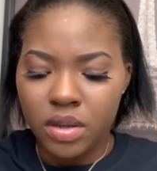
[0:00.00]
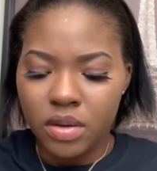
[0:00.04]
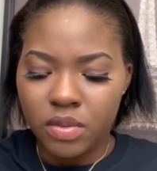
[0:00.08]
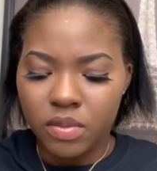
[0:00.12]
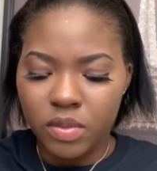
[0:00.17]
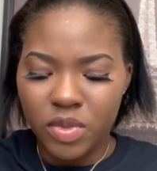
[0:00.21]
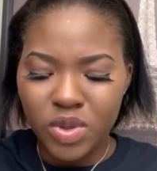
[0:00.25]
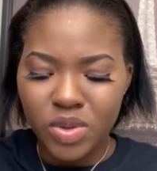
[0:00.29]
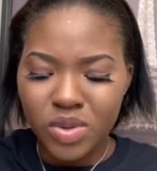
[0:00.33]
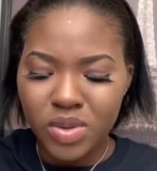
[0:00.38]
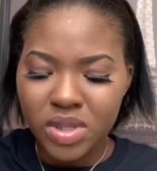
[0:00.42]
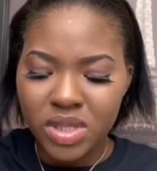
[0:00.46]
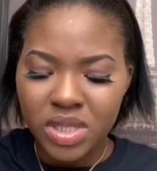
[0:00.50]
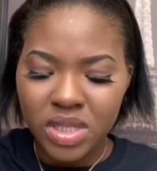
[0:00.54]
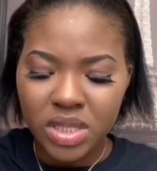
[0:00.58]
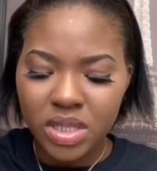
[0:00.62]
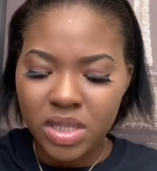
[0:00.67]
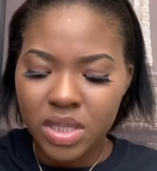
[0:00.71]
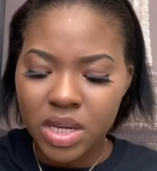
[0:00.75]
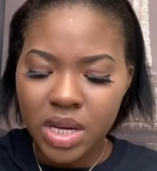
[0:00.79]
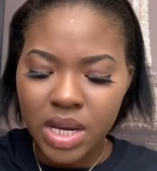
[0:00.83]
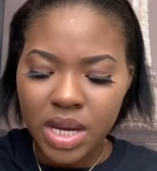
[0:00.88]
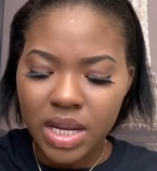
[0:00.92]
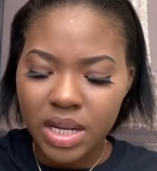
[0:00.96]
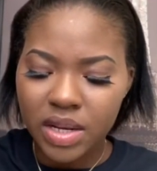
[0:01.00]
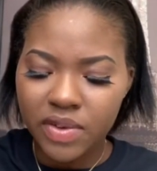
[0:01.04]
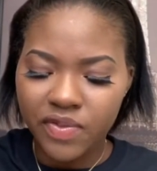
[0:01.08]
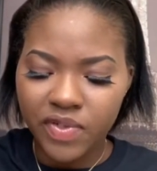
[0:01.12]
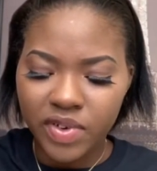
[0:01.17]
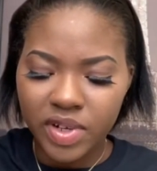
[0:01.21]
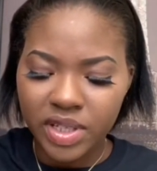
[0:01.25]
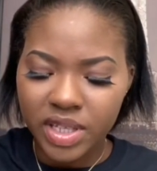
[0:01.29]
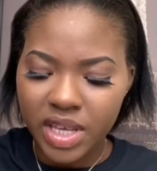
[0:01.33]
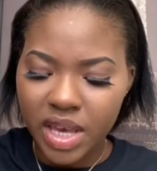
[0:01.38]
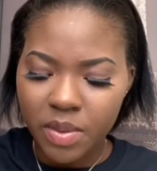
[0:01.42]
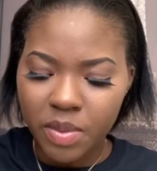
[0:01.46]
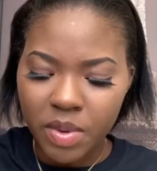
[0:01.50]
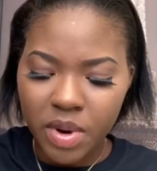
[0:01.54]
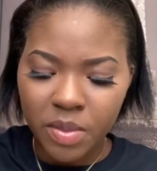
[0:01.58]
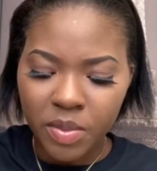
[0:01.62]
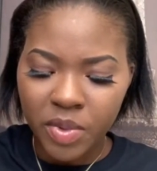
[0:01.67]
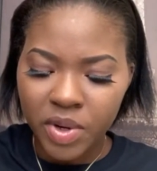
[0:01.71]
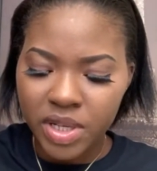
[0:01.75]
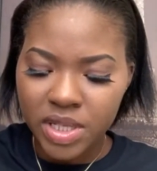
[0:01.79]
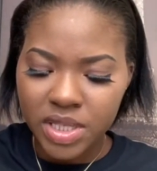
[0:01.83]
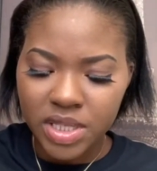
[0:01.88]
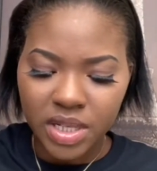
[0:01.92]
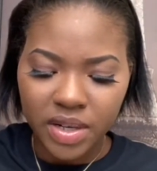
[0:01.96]
I use all different type of
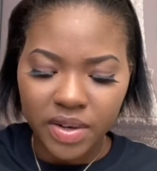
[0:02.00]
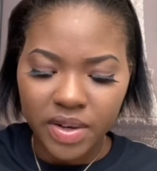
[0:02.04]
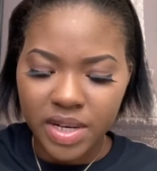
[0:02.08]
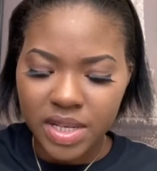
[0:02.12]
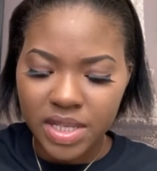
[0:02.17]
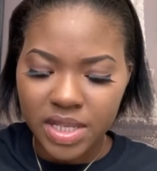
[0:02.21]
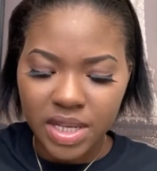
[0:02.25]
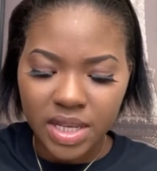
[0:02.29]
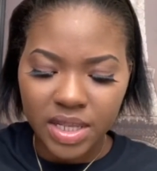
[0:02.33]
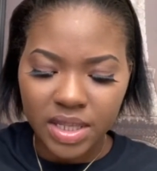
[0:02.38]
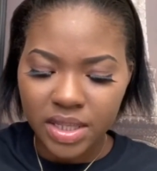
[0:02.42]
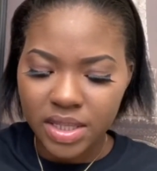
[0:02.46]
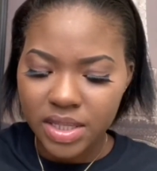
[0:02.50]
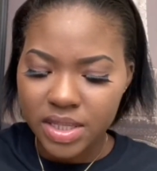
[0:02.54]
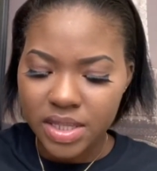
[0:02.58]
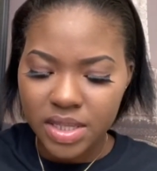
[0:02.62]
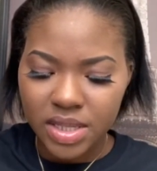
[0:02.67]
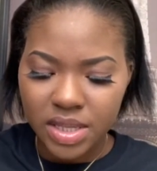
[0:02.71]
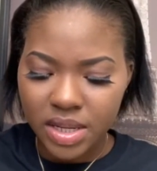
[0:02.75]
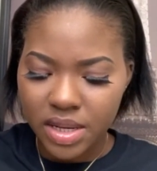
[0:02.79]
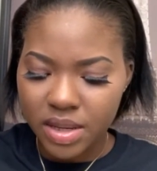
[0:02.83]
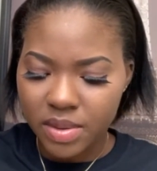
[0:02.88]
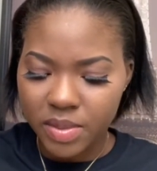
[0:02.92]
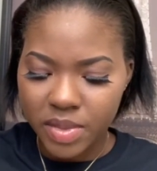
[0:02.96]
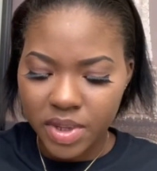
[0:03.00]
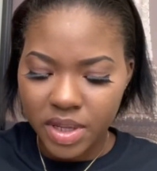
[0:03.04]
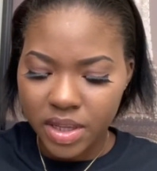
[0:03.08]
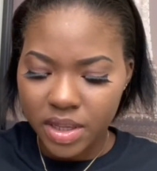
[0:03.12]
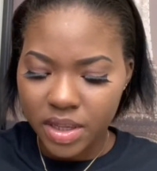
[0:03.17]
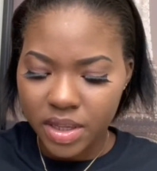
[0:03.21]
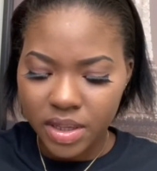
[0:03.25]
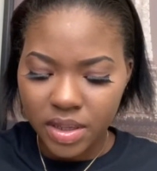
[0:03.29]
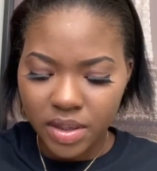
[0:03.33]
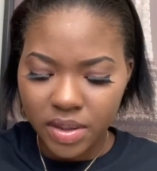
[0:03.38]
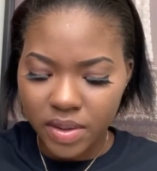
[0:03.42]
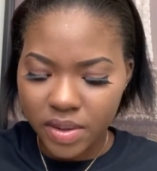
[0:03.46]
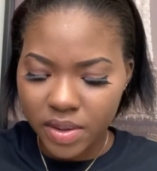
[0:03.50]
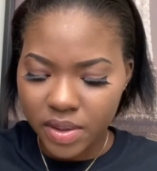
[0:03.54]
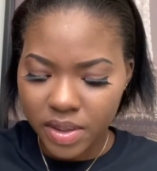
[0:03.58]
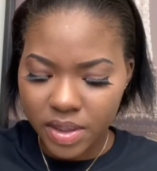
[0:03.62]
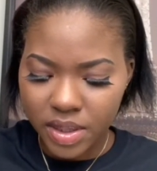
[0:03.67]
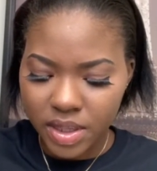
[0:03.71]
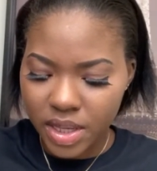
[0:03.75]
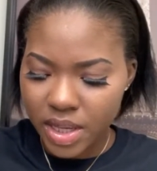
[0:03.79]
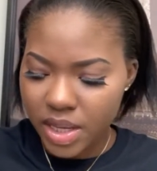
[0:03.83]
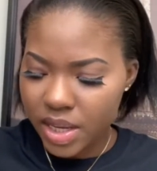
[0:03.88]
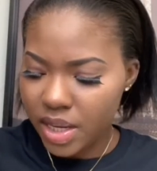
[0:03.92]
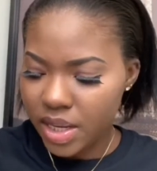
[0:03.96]
moisturizers and things in my hair.
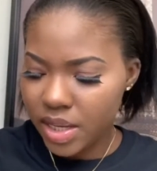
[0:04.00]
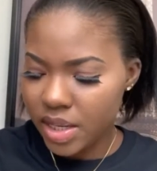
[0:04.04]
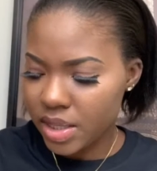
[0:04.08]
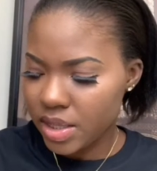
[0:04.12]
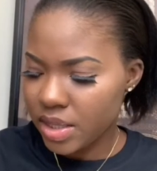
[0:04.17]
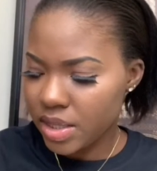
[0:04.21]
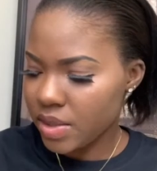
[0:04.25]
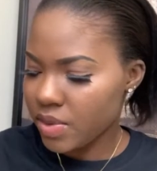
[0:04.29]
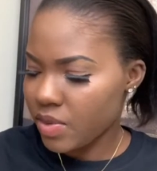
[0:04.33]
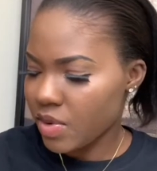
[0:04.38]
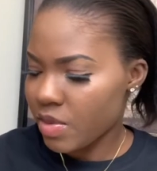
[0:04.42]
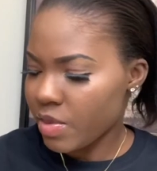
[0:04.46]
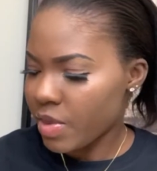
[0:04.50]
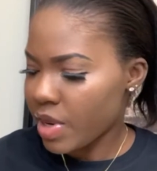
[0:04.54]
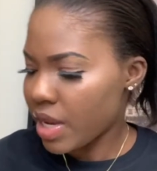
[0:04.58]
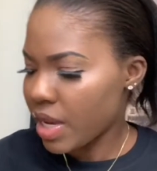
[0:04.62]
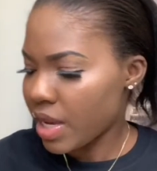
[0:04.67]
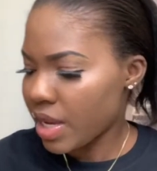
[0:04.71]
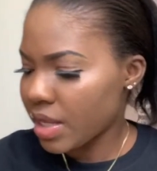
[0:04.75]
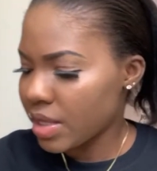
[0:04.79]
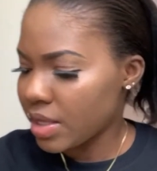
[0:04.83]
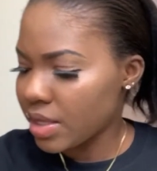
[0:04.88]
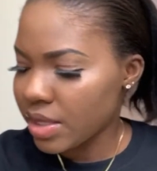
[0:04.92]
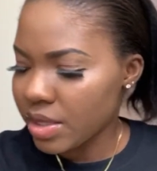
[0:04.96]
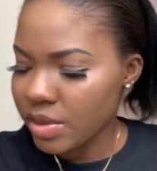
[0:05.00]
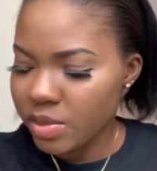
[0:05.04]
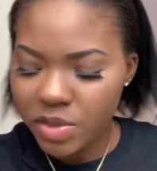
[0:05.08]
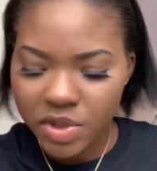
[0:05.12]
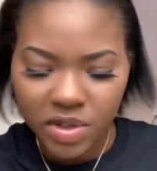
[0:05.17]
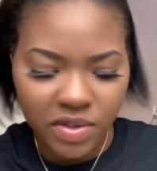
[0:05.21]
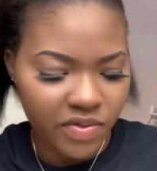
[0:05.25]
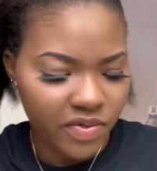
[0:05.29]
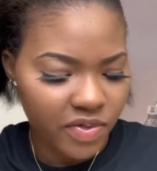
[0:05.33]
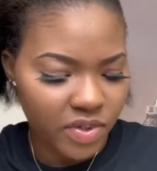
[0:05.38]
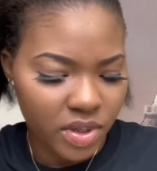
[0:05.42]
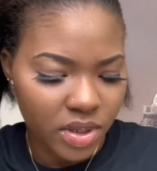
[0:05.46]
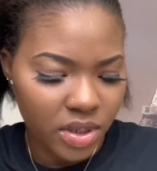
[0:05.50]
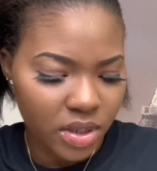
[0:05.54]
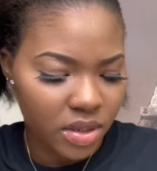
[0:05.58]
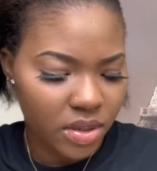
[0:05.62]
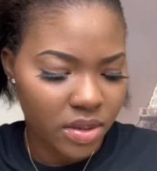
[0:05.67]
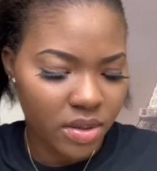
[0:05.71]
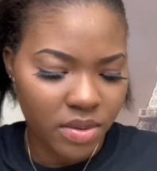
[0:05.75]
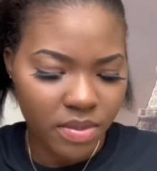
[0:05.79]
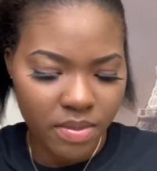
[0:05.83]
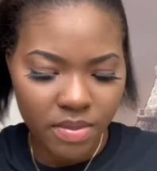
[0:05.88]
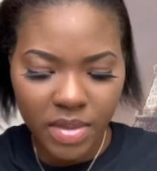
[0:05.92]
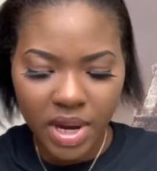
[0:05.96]
Like anything with my hair tell me if I
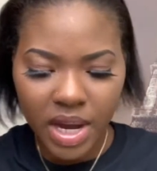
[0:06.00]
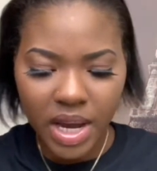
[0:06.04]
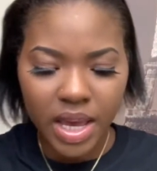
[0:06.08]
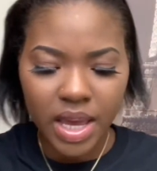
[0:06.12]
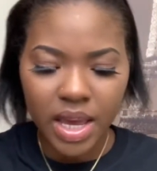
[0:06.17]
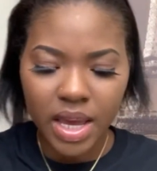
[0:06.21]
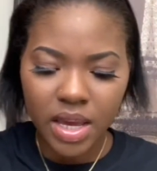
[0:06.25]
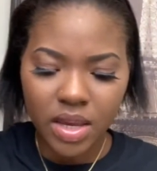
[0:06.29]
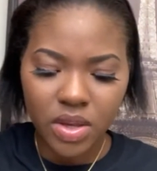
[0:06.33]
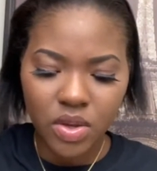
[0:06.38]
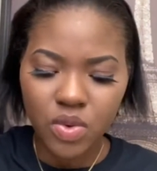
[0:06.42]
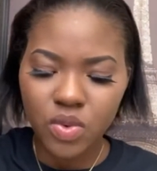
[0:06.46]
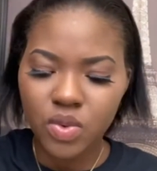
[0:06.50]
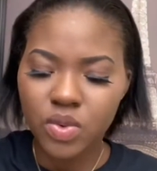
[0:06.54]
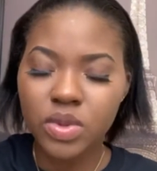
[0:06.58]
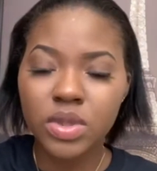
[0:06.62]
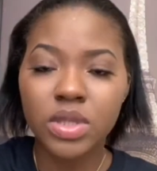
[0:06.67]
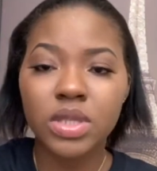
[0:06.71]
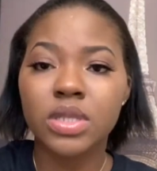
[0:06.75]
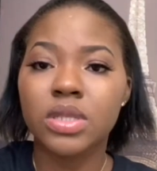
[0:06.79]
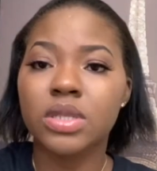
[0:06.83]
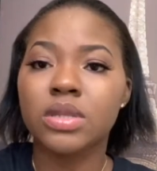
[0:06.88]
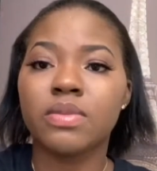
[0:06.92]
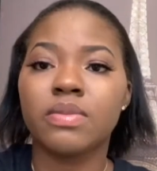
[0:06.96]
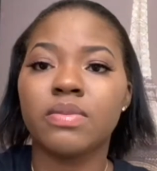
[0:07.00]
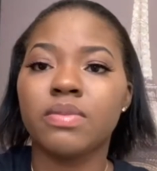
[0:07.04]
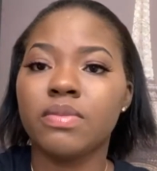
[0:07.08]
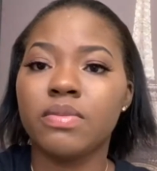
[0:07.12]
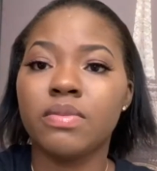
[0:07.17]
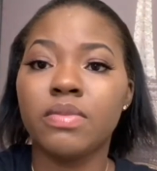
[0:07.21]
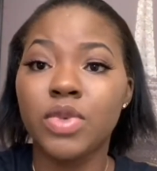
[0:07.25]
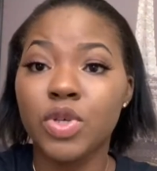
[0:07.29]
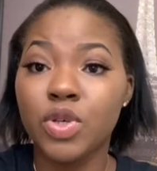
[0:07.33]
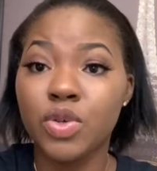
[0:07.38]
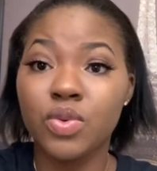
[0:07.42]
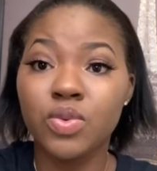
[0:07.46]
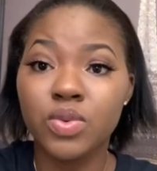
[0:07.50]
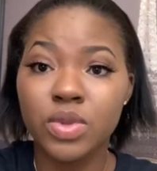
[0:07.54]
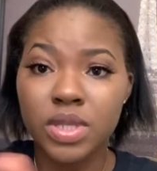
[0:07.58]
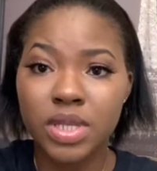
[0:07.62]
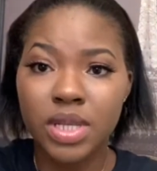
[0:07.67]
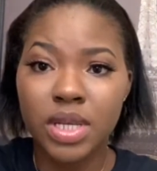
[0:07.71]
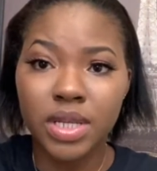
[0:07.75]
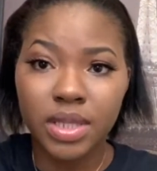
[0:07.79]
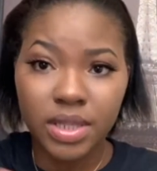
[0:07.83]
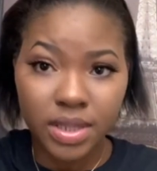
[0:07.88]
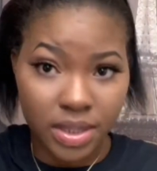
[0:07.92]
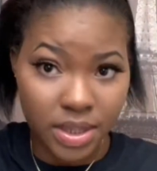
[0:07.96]
buy and use, me use
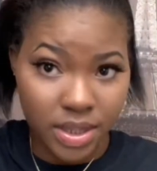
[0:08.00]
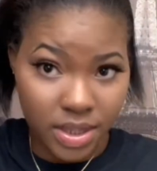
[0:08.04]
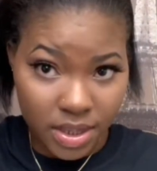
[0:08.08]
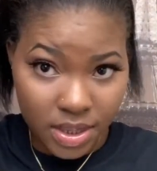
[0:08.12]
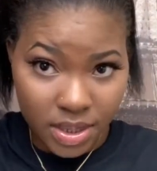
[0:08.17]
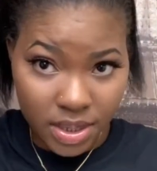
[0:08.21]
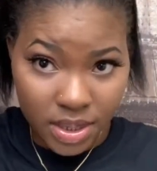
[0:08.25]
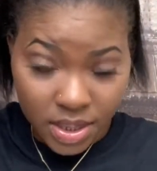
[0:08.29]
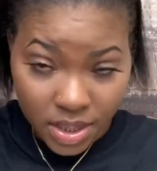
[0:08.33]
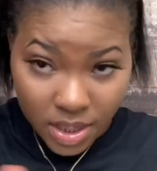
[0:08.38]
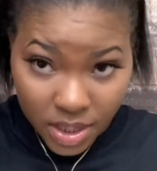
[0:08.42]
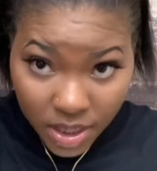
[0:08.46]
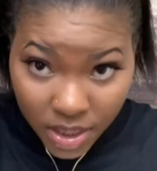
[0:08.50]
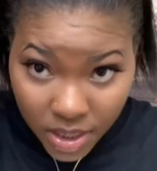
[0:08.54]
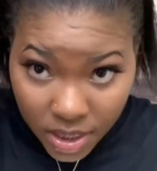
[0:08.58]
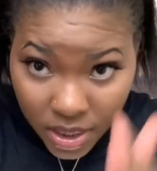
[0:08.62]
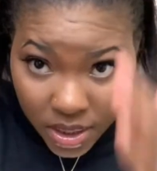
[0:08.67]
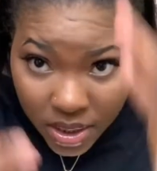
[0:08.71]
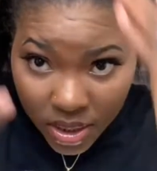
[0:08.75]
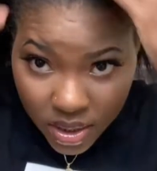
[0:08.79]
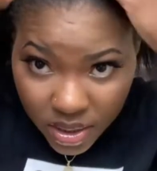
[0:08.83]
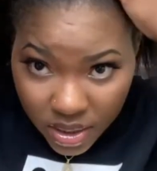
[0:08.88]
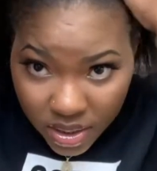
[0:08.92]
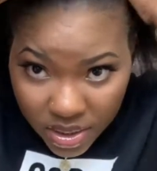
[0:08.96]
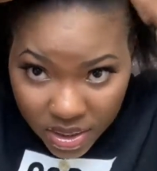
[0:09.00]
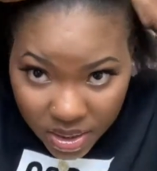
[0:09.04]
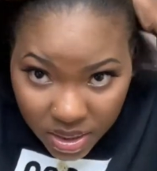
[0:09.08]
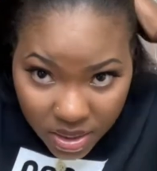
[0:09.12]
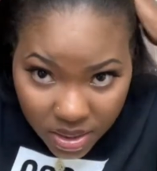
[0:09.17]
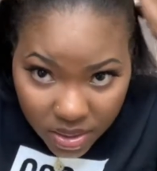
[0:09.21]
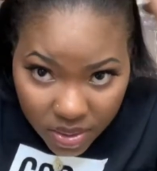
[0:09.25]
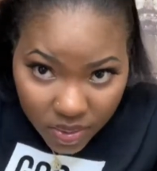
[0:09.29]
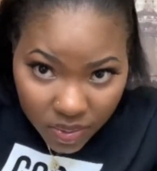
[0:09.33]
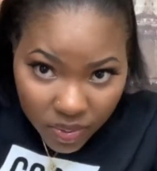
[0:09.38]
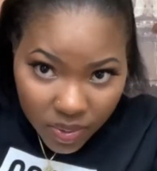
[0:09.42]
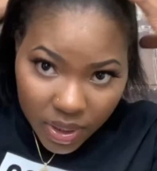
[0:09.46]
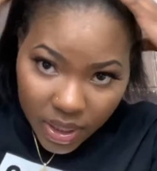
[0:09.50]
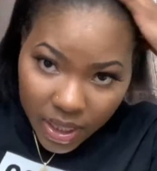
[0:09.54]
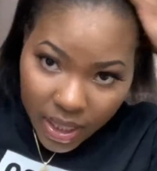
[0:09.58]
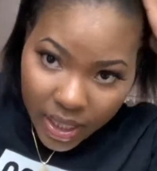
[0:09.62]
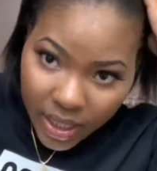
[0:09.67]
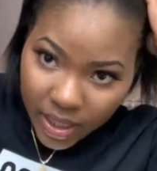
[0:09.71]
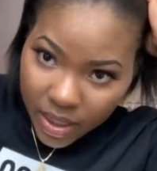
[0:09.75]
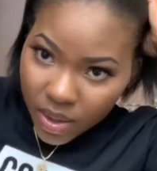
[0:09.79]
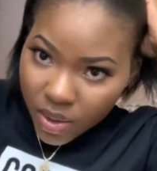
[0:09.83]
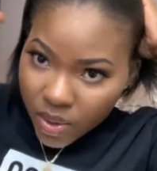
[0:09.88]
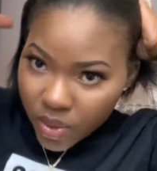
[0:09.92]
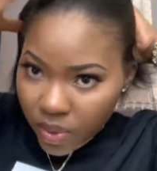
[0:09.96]
that. So
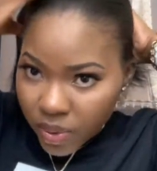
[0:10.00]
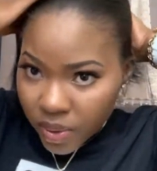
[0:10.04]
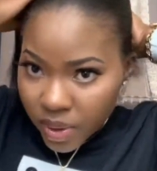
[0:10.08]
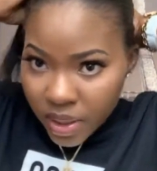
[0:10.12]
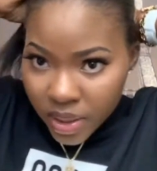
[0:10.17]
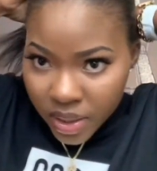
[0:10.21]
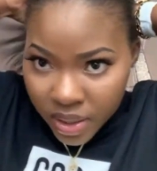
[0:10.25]
now,